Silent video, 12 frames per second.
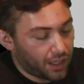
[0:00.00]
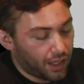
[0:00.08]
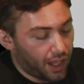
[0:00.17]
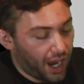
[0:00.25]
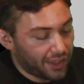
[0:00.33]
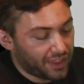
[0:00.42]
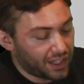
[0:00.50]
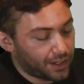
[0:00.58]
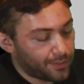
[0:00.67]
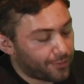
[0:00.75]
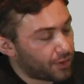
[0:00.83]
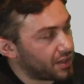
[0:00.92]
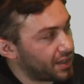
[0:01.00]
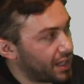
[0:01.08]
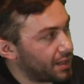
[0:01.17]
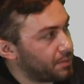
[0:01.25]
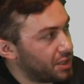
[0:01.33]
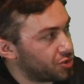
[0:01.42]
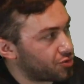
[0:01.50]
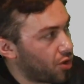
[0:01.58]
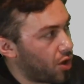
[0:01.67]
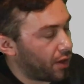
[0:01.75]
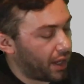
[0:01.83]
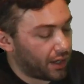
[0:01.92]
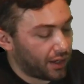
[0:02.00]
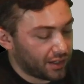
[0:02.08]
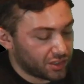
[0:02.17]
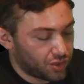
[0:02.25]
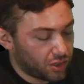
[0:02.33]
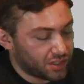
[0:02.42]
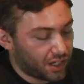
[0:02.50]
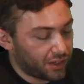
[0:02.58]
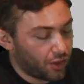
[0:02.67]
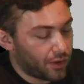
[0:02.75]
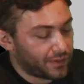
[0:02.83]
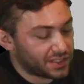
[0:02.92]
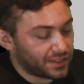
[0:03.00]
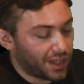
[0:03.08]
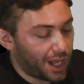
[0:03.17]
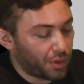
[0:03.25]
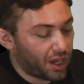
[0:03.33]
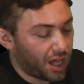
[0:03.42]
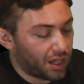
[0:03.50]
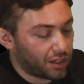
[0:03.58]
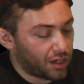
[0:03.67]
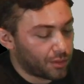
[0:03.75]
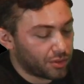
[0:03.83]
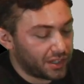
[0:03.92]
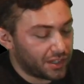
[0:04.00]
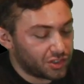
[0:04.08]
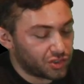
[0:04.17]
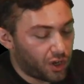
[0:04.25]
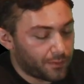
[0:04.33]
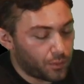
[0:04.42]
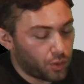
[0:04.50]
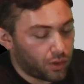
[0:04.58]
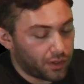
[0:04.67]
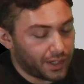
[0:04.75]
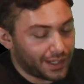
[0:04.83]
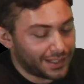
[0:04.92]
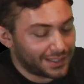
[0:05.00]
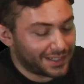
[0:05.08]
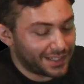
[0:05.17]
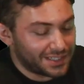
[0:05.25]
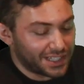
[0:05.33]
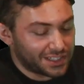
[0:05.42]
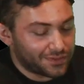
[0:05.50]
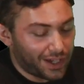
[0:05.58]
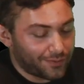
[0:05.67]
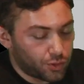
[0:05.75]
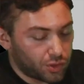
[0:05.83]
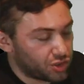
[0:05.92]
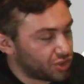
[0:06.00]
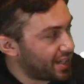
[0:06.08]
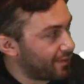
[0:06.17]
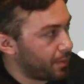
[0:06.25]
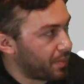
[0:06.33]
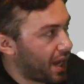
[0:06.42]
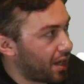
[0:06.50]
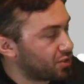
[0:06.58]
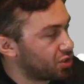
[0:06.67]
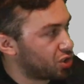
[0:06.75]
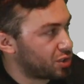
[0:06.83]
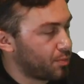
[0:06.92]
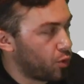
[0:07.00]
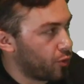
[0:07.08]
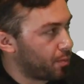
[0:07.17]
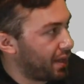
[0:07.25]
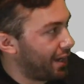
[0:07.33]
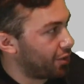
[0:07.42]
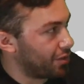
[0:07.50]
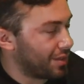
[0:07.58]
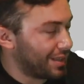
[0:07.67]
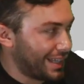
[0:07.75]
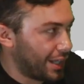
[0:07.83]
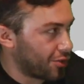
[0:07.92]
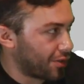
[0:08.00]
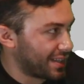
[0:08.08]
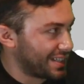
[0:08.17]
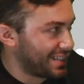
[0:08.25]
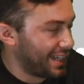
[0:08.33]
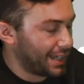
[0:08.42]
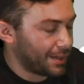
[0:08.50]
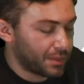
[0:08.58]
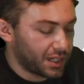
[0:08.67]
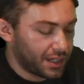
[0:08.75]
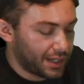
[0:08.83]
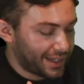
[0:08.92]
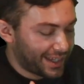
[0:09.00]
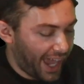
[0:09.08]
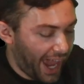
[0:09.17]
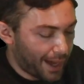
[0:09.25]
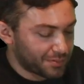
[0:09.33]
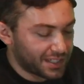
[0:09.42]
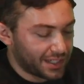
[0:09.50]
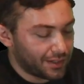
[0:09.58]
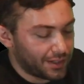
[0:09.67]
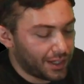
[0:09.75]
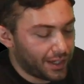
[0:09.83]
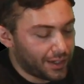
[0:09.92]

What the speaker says: I think up front they could be strong. And it starts out on the offensive line with Colin Cubberly, the sophomore. This kid's 6'5", 270 pounds, smooth player, leader on the team, captain.